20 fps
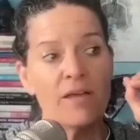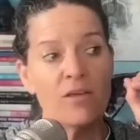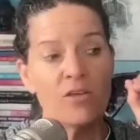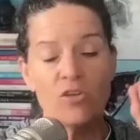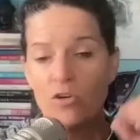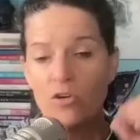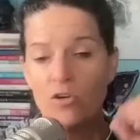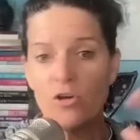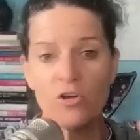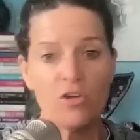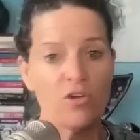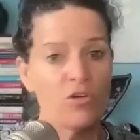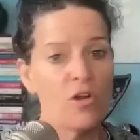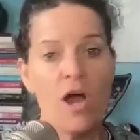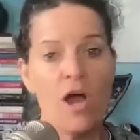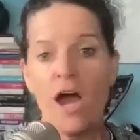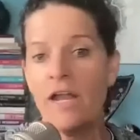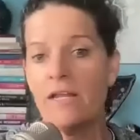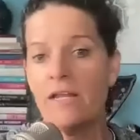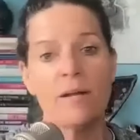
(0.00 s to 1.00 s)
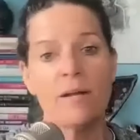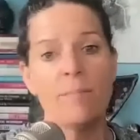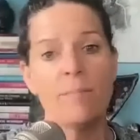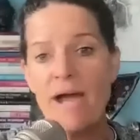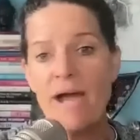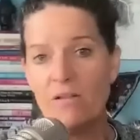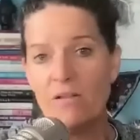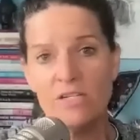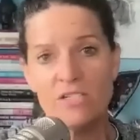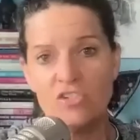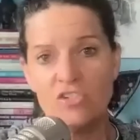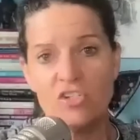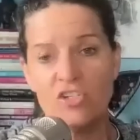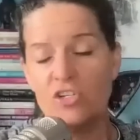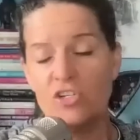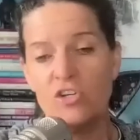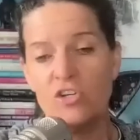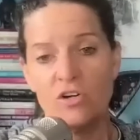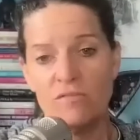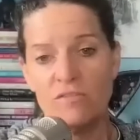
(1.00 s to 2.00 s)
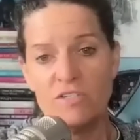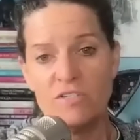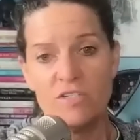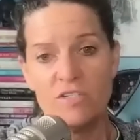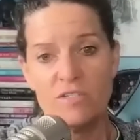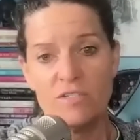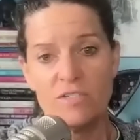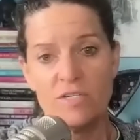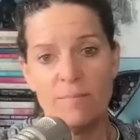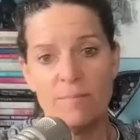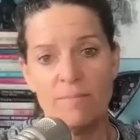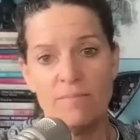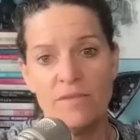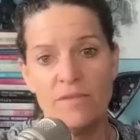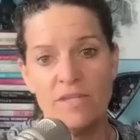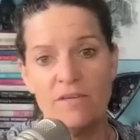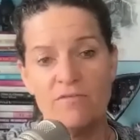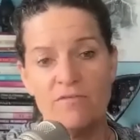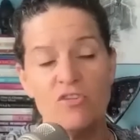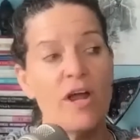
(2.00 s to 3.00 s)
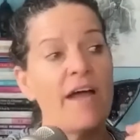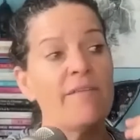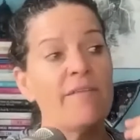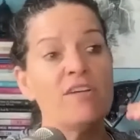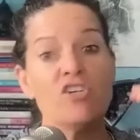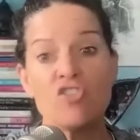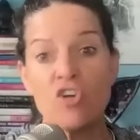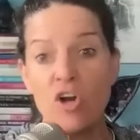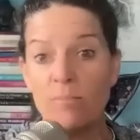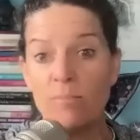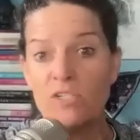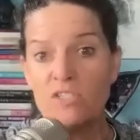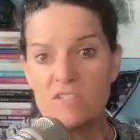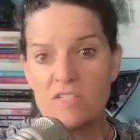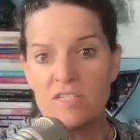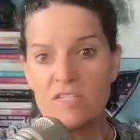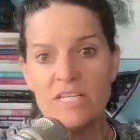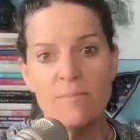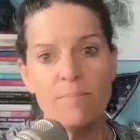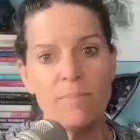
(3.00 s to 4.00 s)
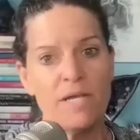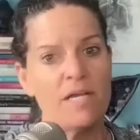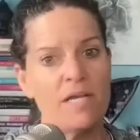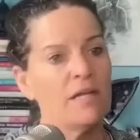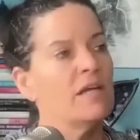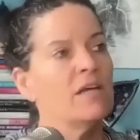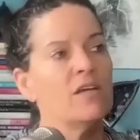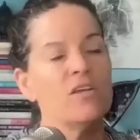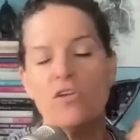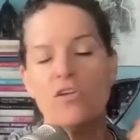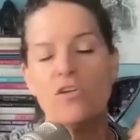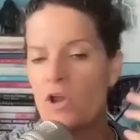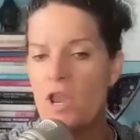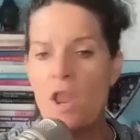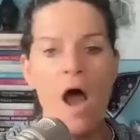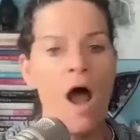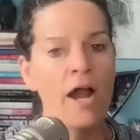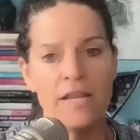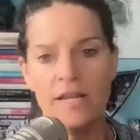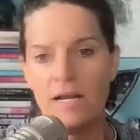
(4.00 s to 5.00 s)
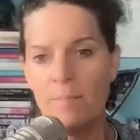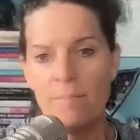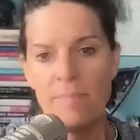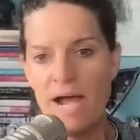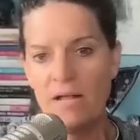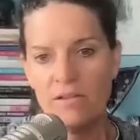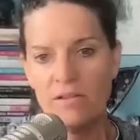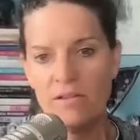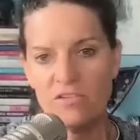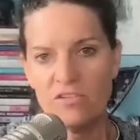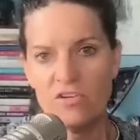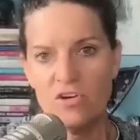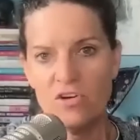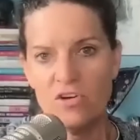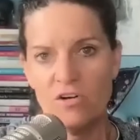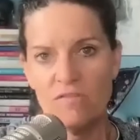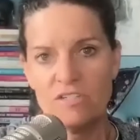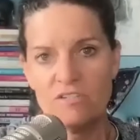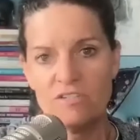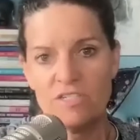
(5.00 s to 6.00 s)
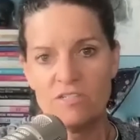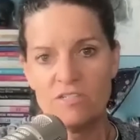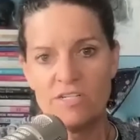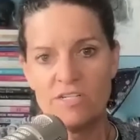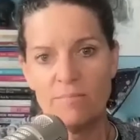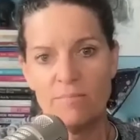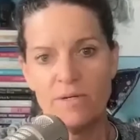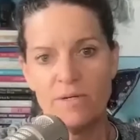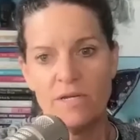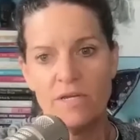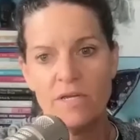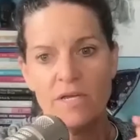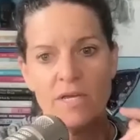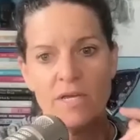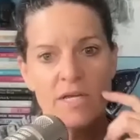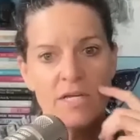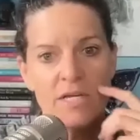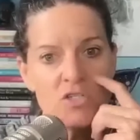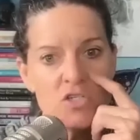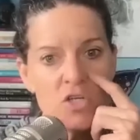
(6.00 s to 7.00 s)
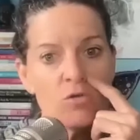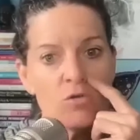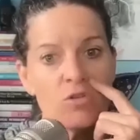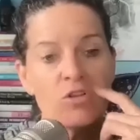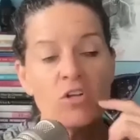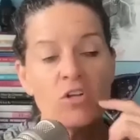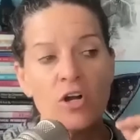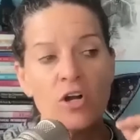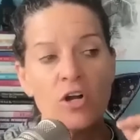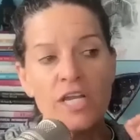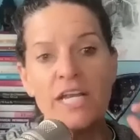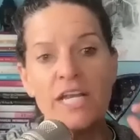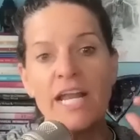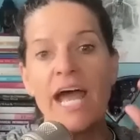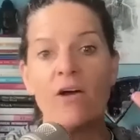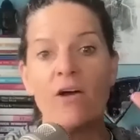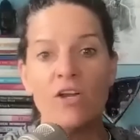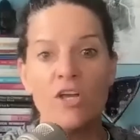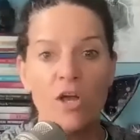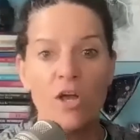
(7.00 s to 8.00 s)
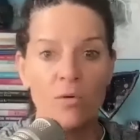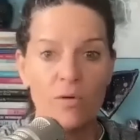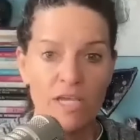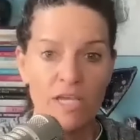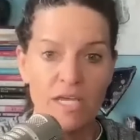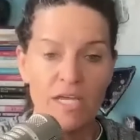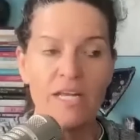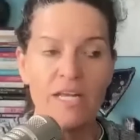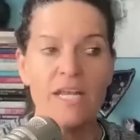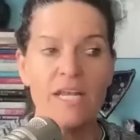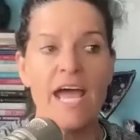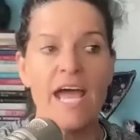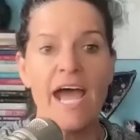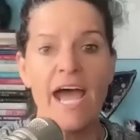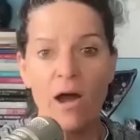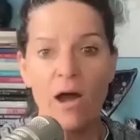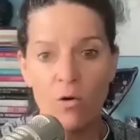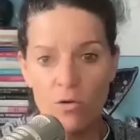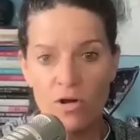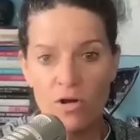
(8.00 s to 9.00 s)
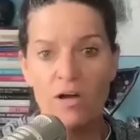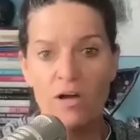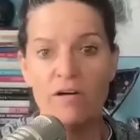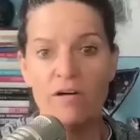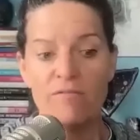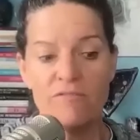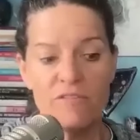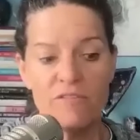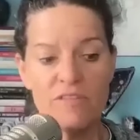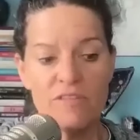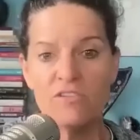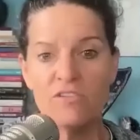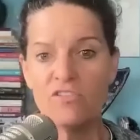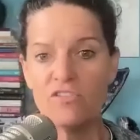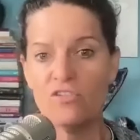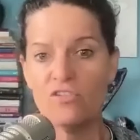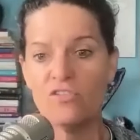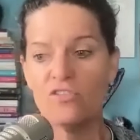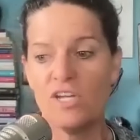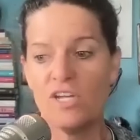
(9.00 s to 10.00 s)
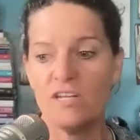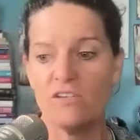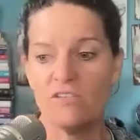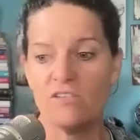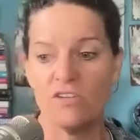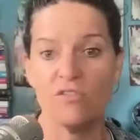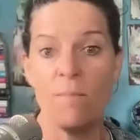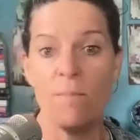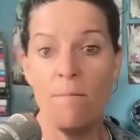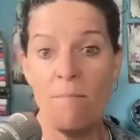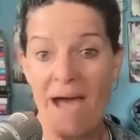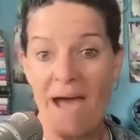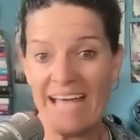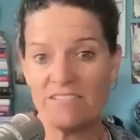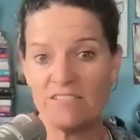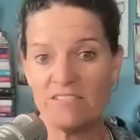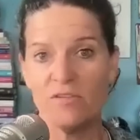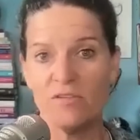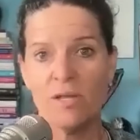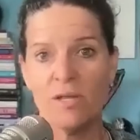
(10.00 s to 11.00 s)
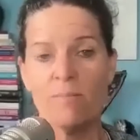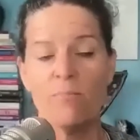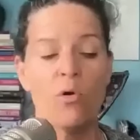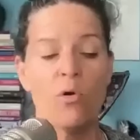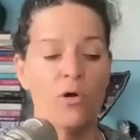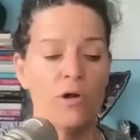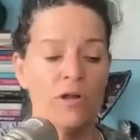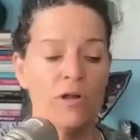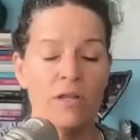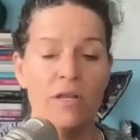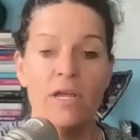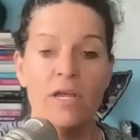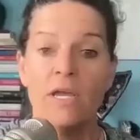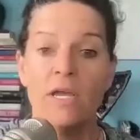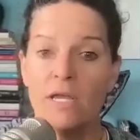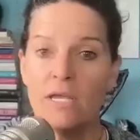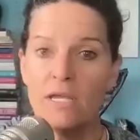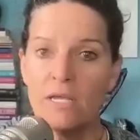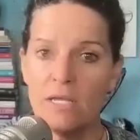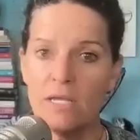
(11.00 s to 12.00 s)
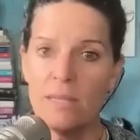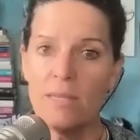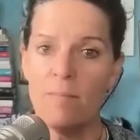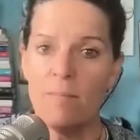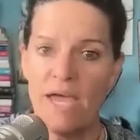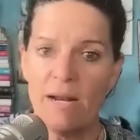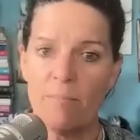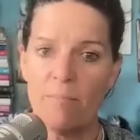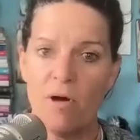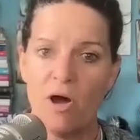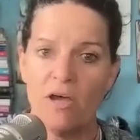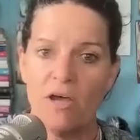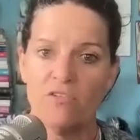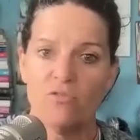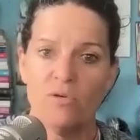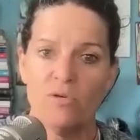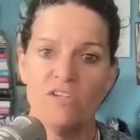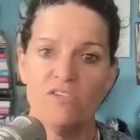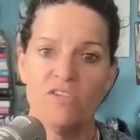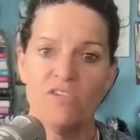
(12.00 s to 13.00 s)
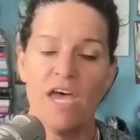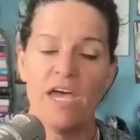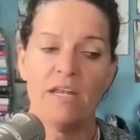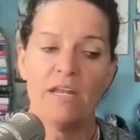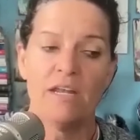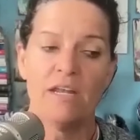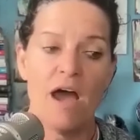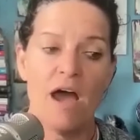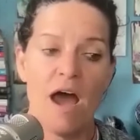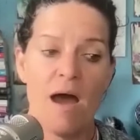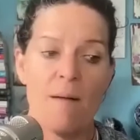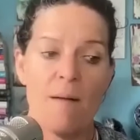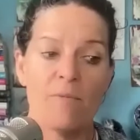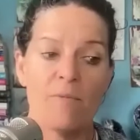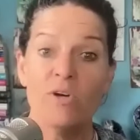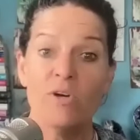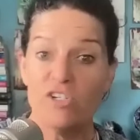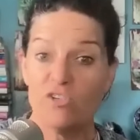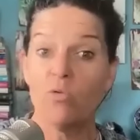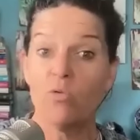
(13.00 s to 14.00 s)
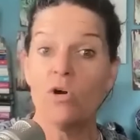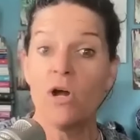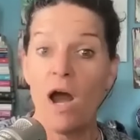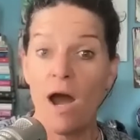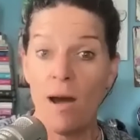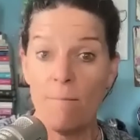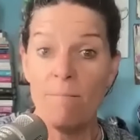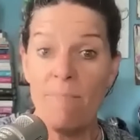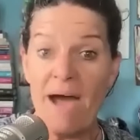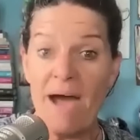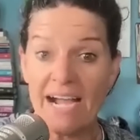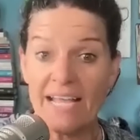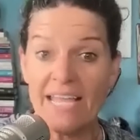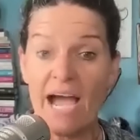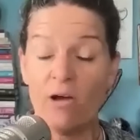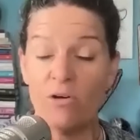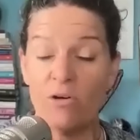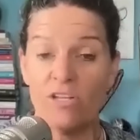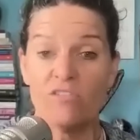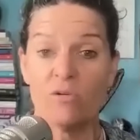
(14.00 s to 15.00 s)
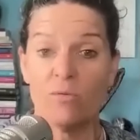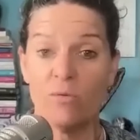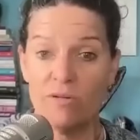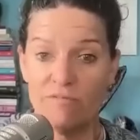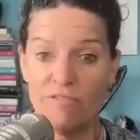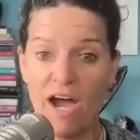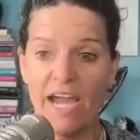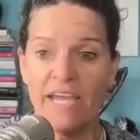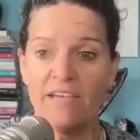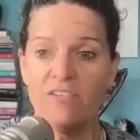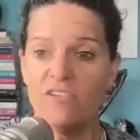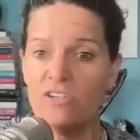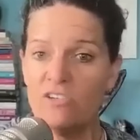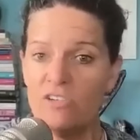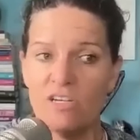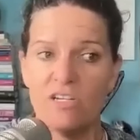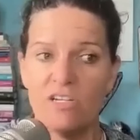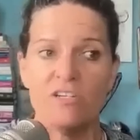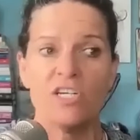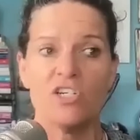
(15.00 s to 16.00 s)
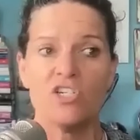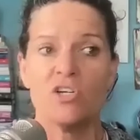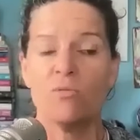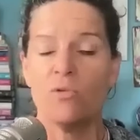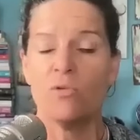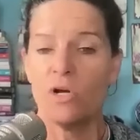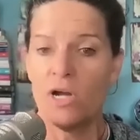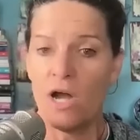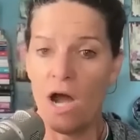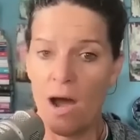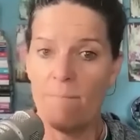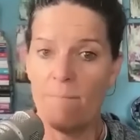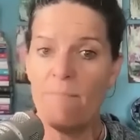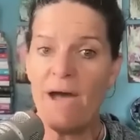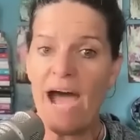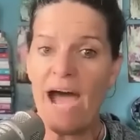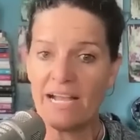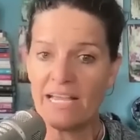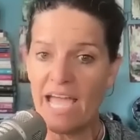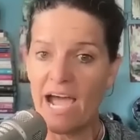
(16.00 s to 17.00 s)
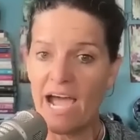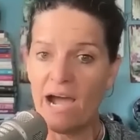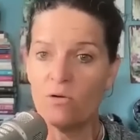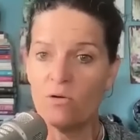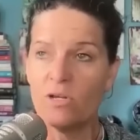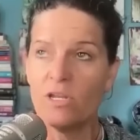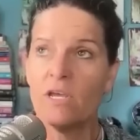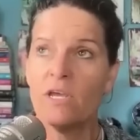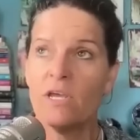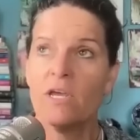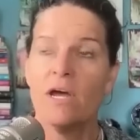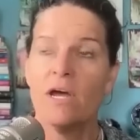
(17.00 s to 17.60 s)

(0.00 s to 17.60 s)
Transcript: you're you're not in a balanced nervous system if you're having trouble sleeping you're not in a balanced nervous system so learning how to go in and out of these two states is massively important in the menopause reset um, which will come back out it's a revised ed- edition will come back out